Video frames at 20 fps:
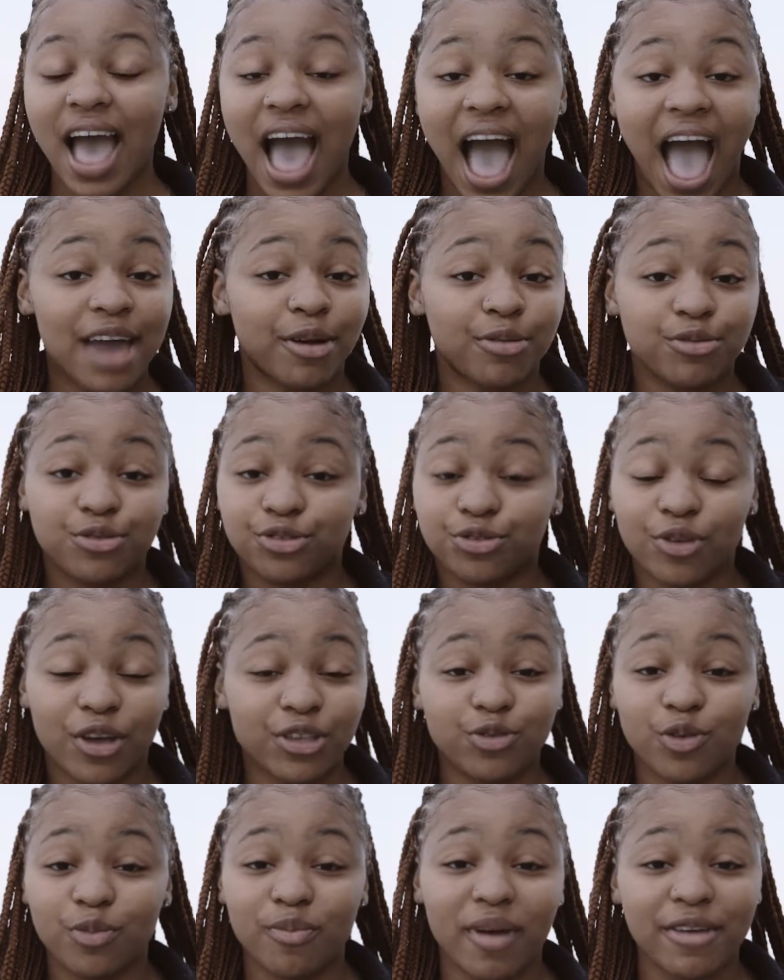I don't
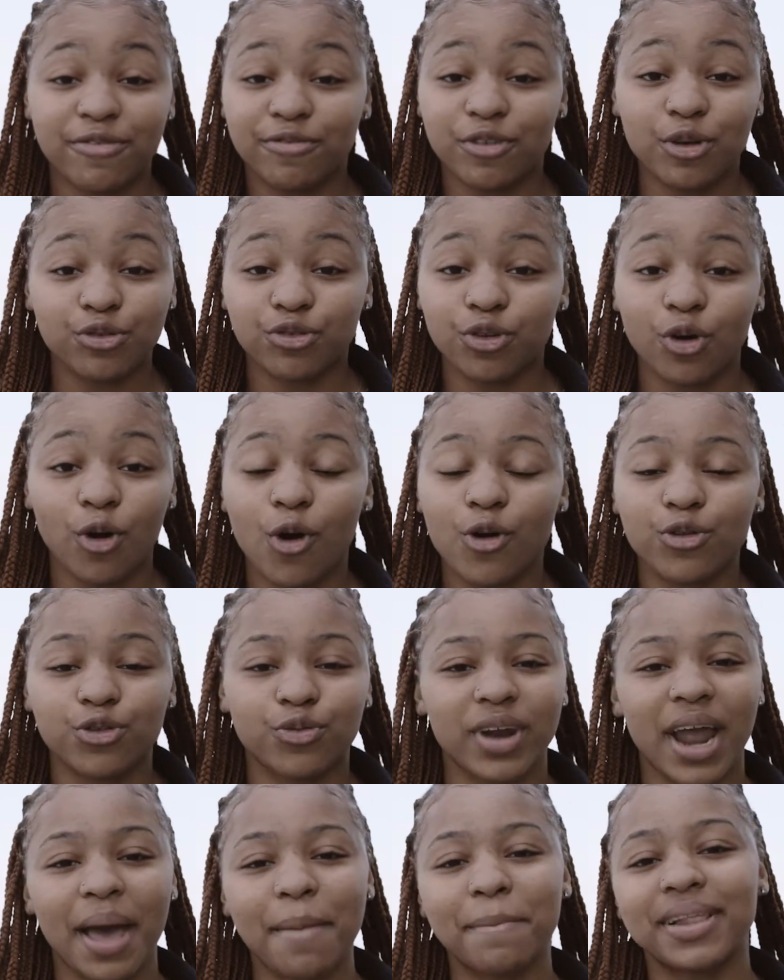stress what my future holds
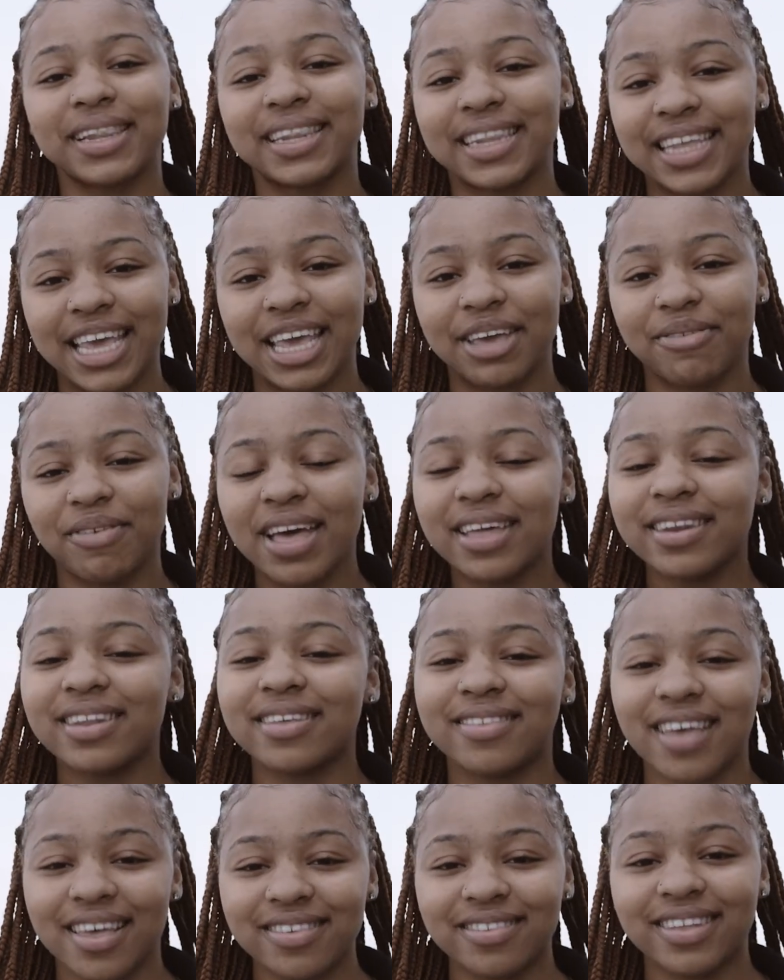when I believe the
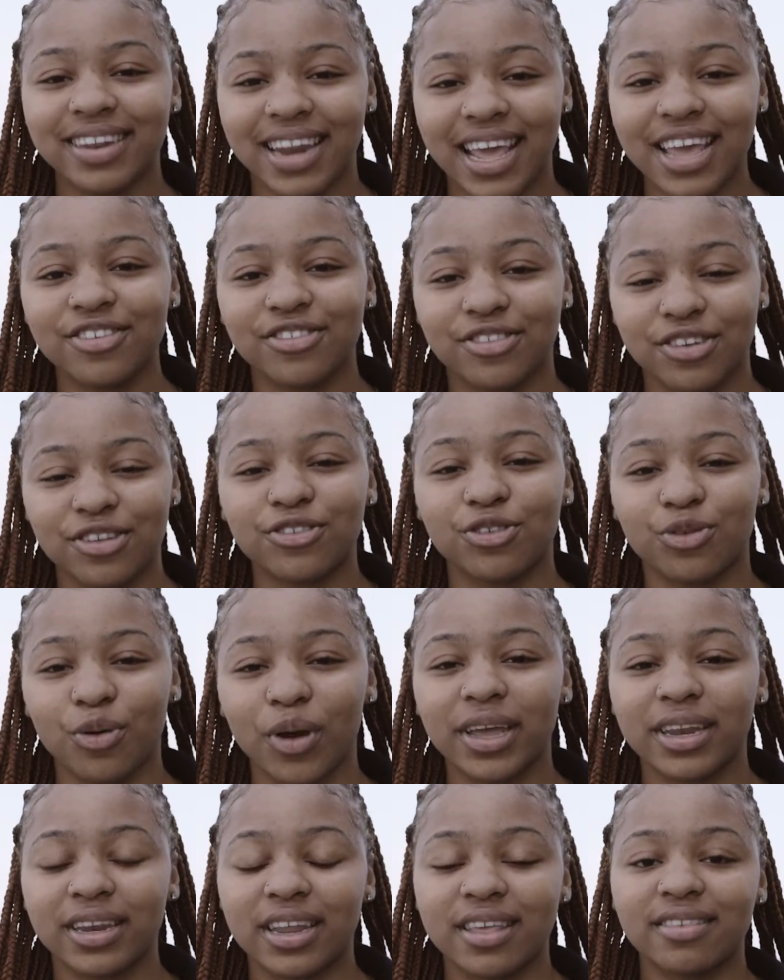destination is
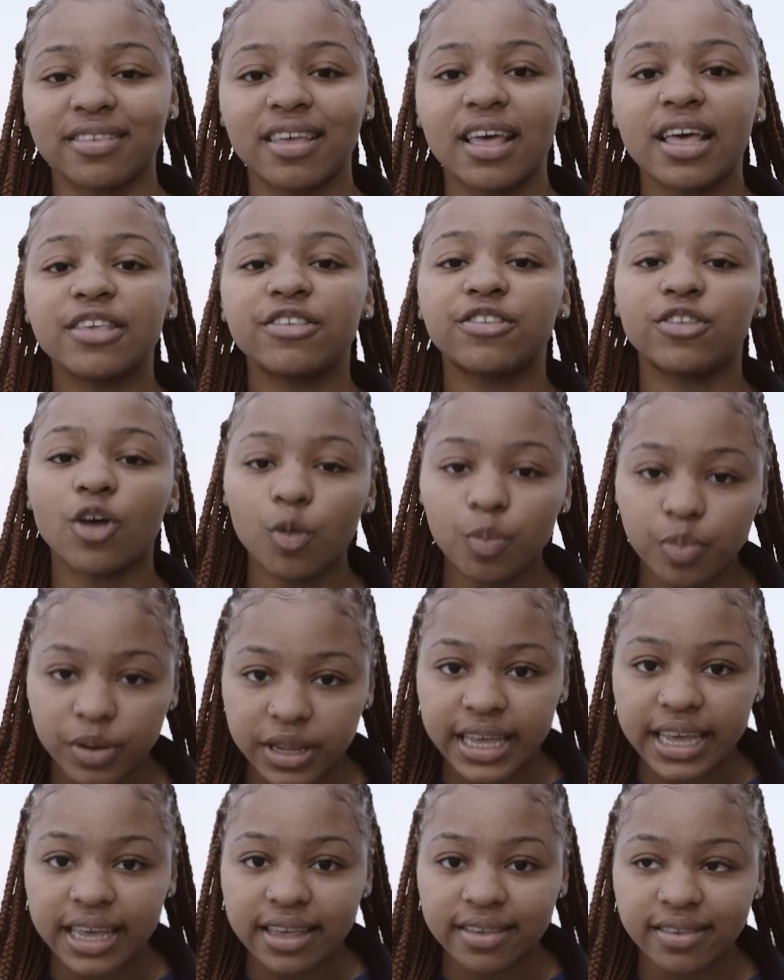greatness, so
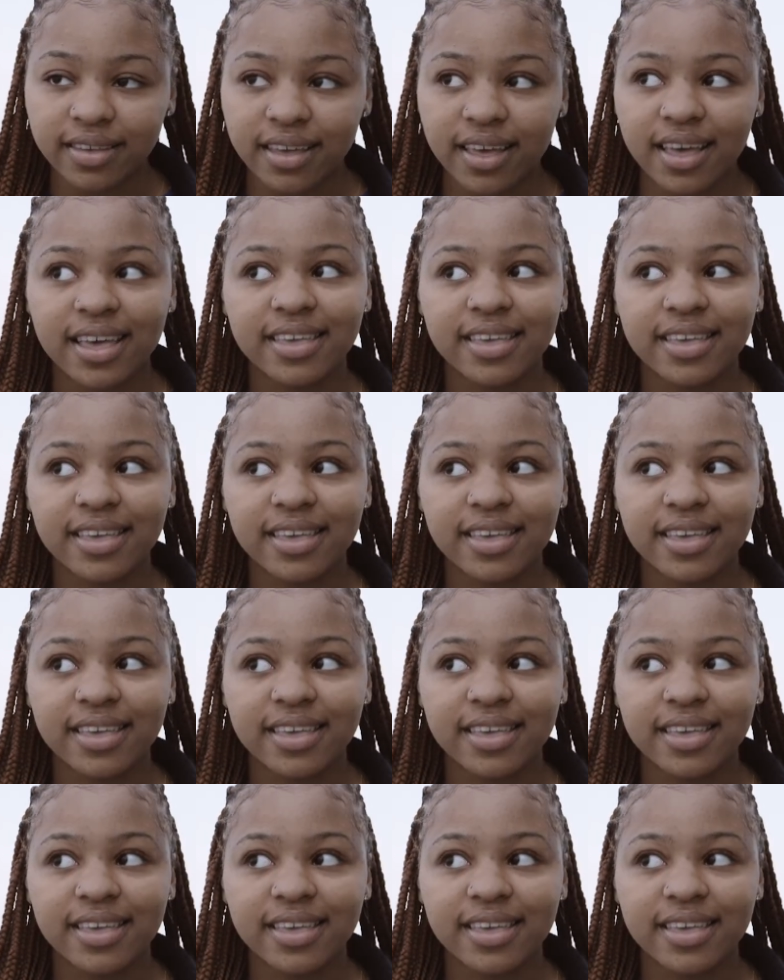please,